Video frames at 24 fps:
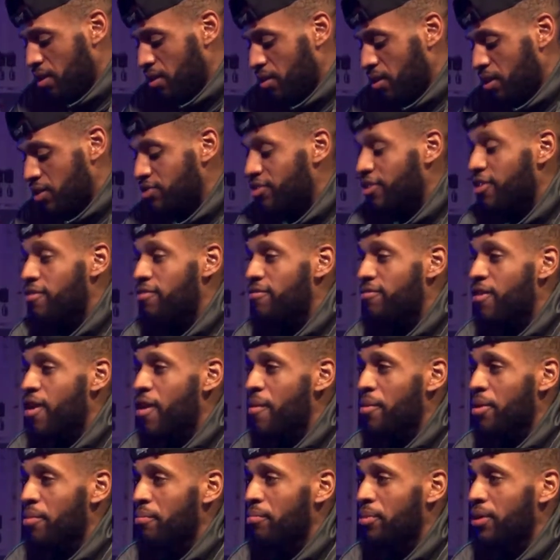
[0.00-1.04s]
I started
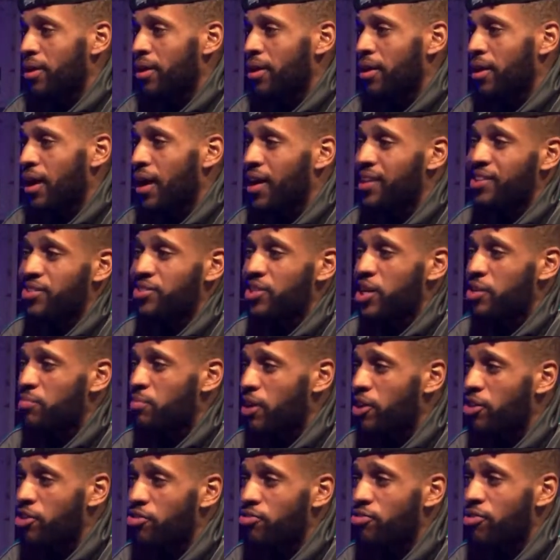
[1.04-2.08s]
farming, but I had to change my
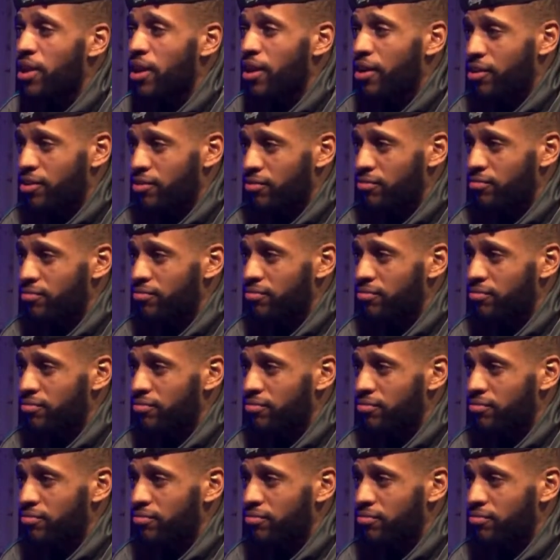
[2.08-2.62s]
career.